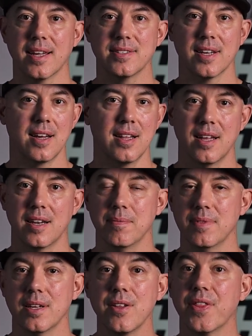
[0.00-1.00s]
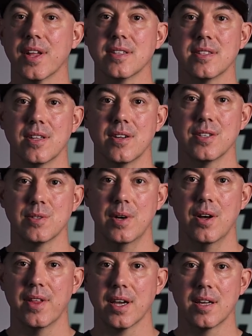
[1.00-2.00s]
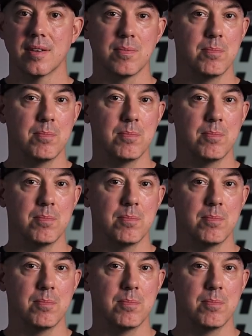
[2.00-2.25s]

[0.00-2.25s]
because I got a lot of little things in there as well that could